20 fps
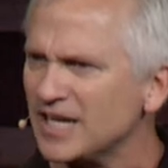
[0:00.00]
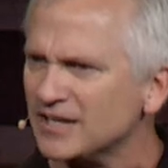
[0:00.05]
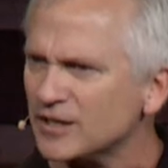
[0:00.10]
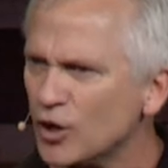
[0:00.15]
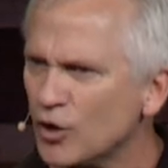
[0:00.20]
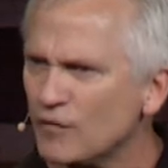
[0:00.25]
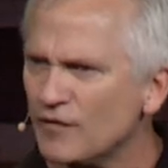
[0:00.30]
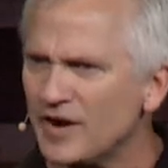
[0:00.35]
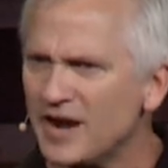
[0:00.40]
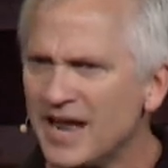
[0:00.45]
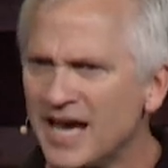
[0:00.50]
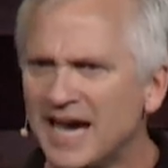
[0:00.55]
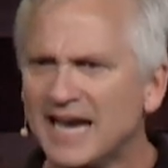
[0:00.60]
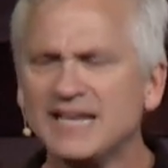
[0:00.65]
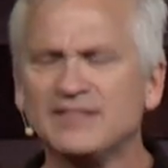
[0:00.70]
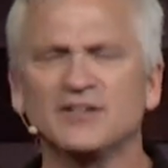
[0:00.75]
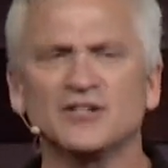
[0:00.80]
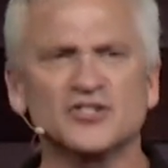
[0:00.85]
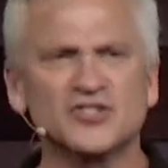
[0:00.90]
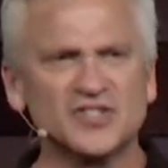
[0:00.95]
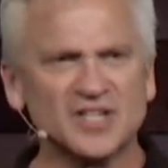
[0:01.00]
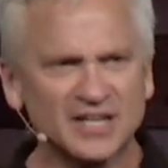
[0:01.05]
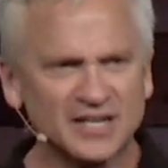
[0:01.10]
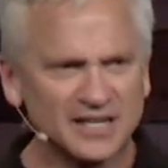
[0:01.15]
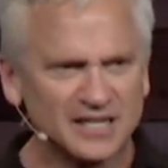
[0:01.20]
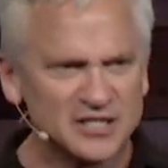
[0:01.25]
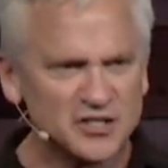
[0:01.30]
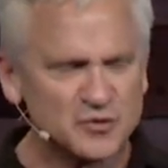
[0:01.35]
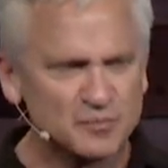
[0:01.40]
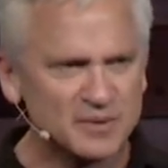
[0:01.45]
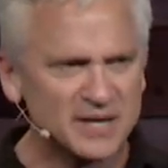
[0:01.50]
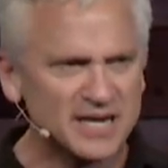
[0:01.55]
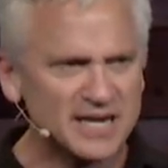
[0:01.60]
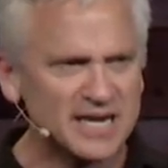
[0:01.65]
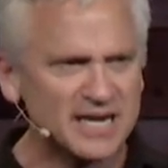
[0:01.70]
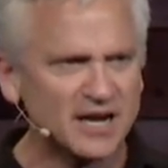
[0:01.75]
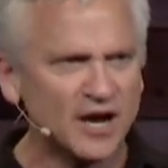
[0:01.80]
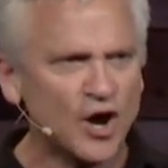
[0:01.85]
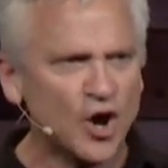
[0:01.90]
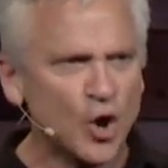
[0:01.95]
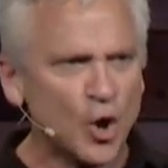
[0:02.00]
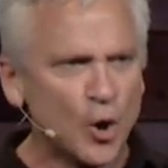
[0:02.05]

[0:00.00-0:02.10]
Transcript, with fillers: like overnight, they're suddenly spending